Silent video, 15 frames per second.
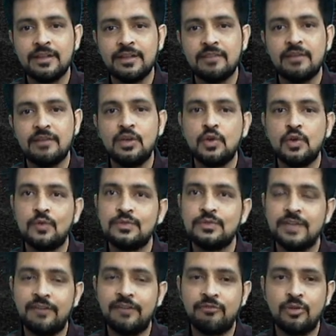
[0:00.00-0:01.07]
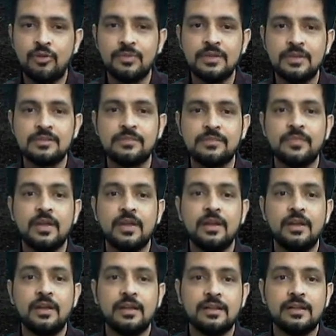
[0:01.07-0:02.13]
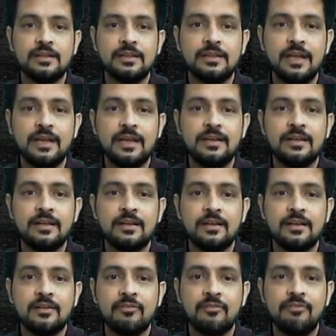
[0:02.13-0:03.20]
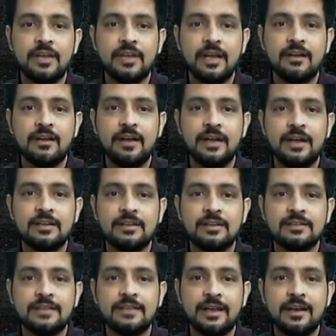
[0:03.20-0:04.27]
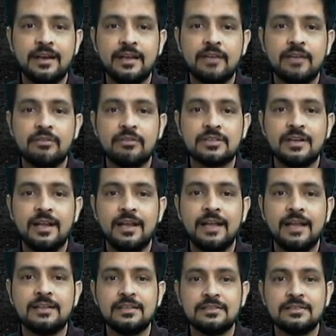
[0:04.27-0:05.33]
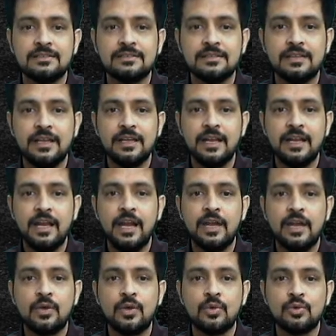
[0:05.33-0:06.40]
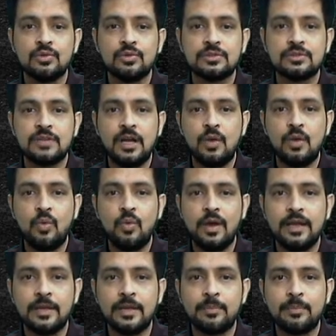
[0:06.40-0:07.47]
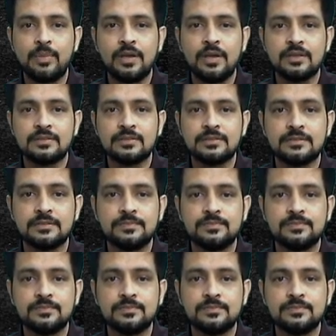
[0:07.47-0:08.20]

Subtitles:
the value of Z from this. Then we can write the second equation like this: A22 star Y plus